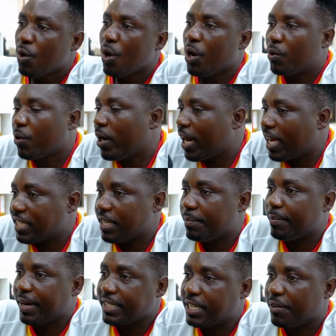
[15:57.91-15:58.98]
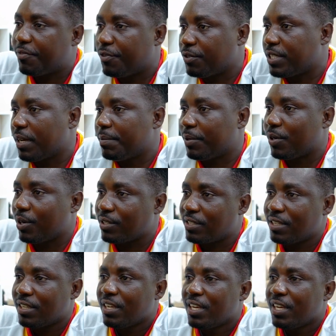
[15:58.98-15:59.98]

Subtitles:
Okwahu has a brighter future because